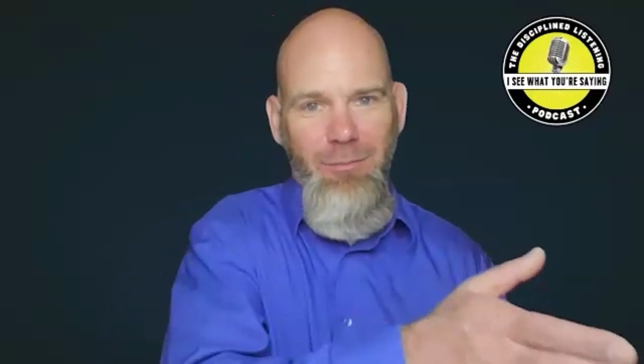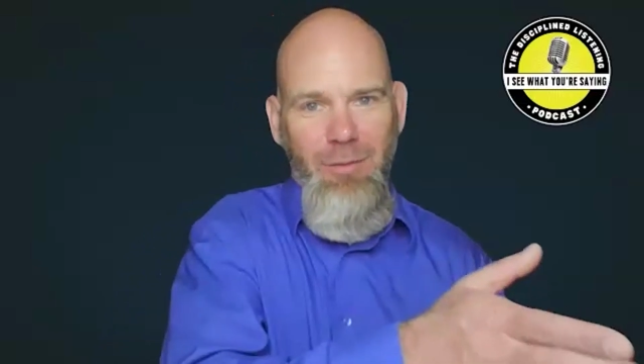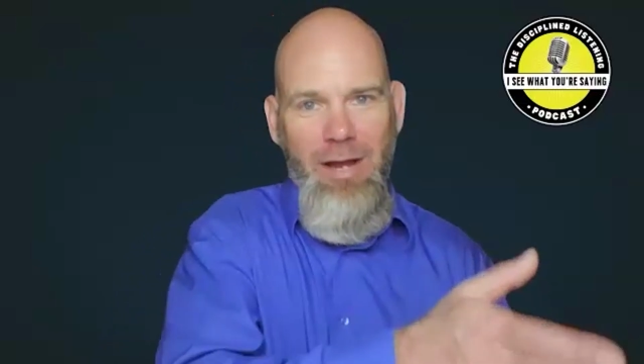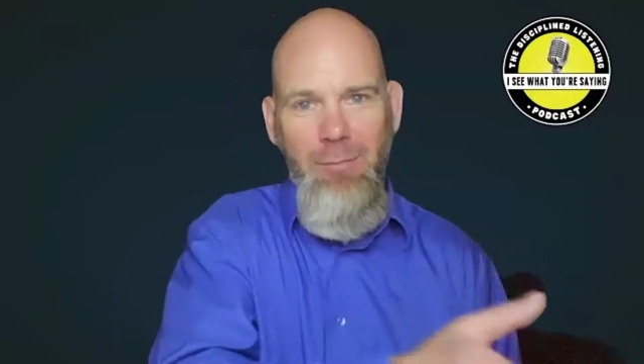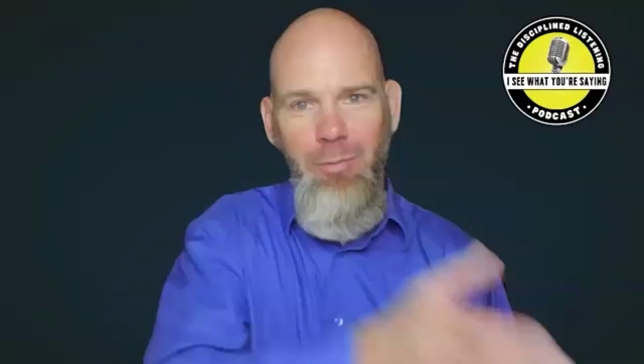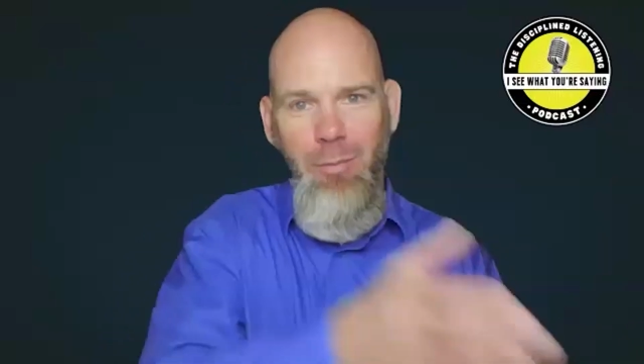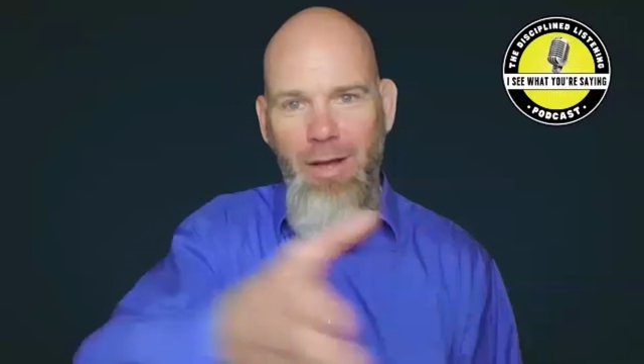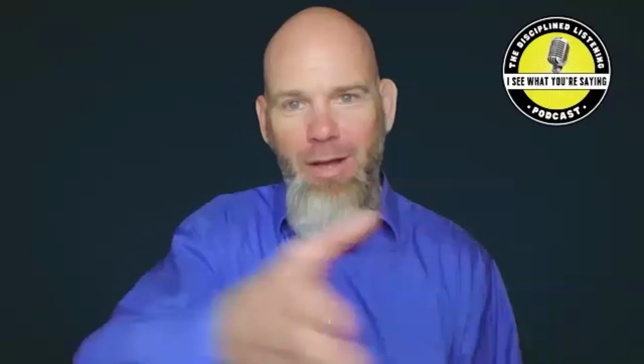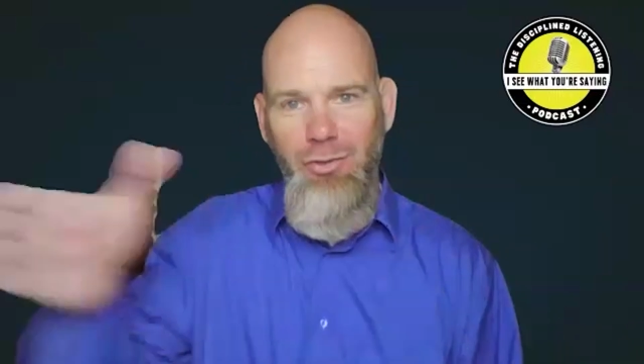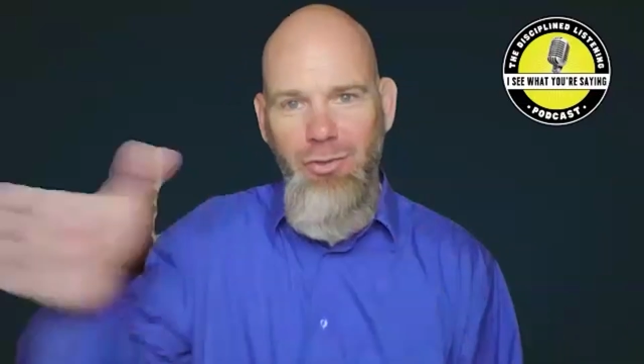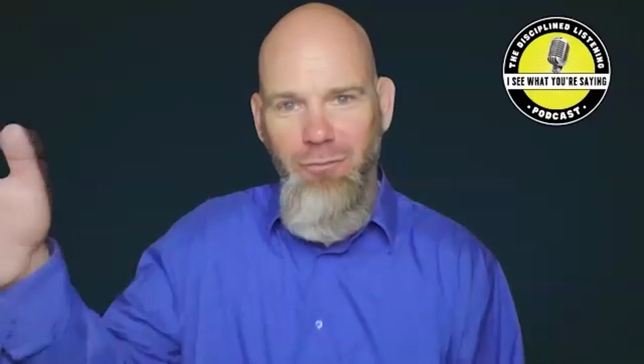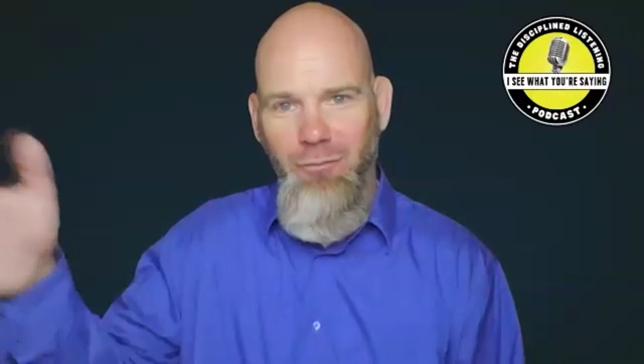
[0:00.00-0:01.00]
kind of
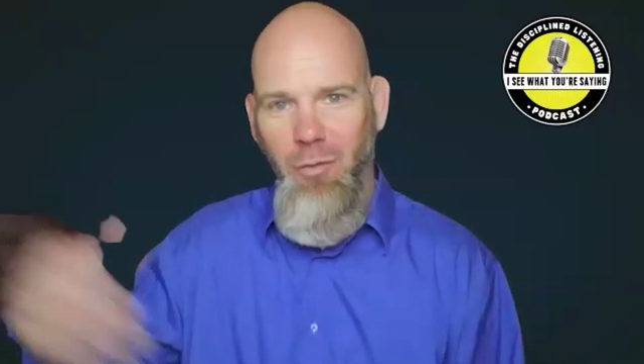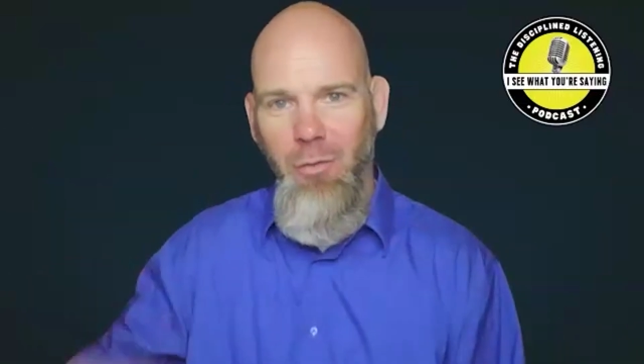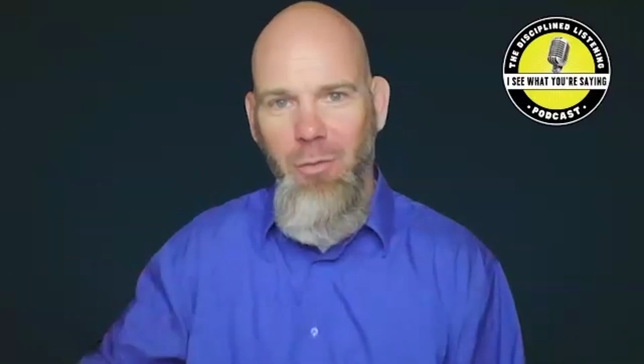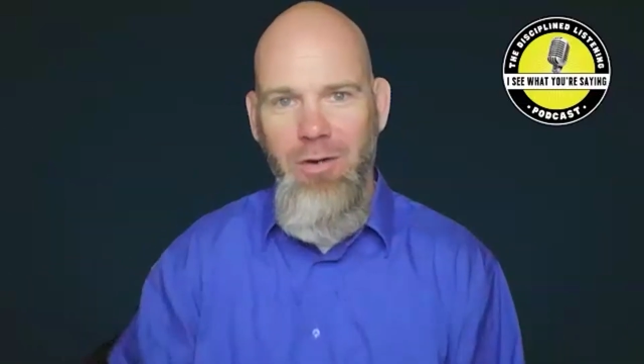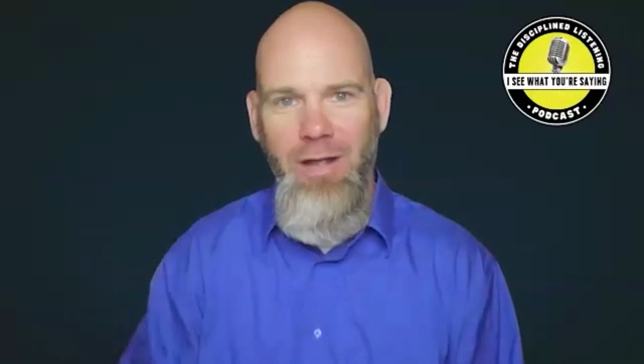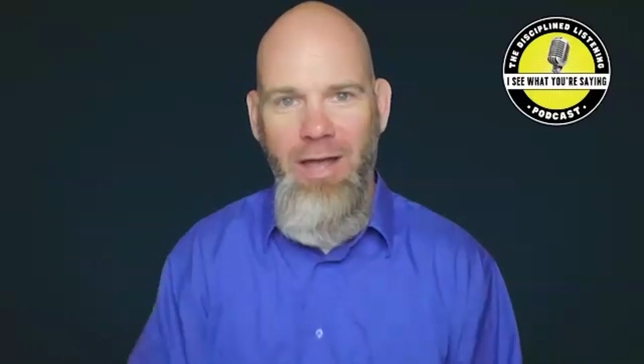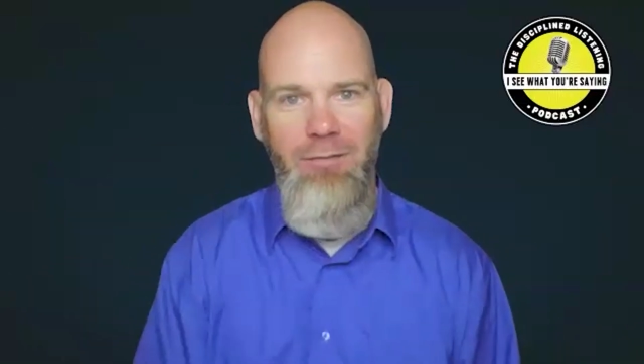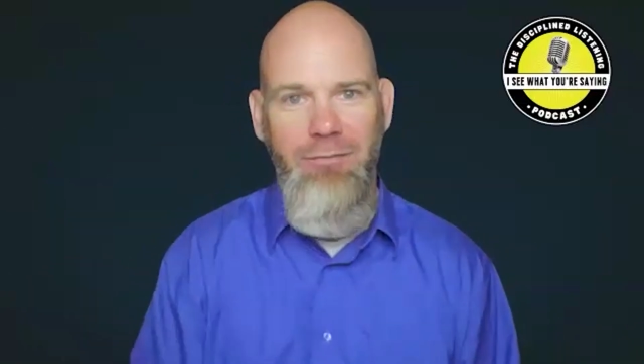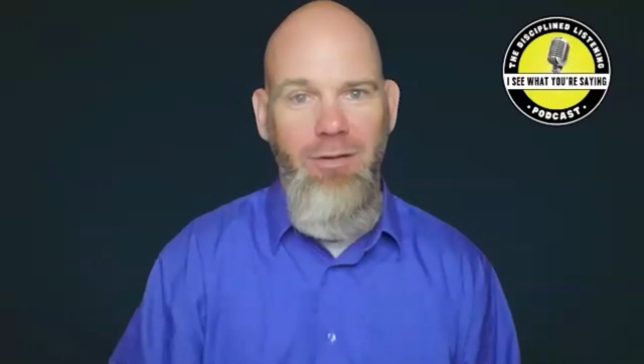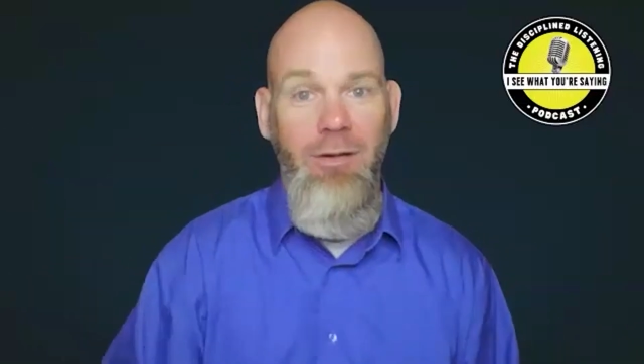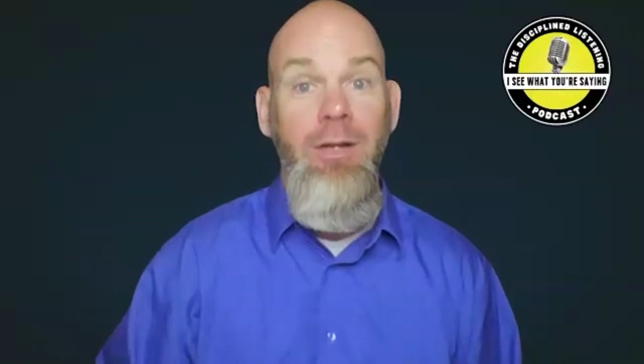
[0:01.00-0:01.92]
propelled you forward after?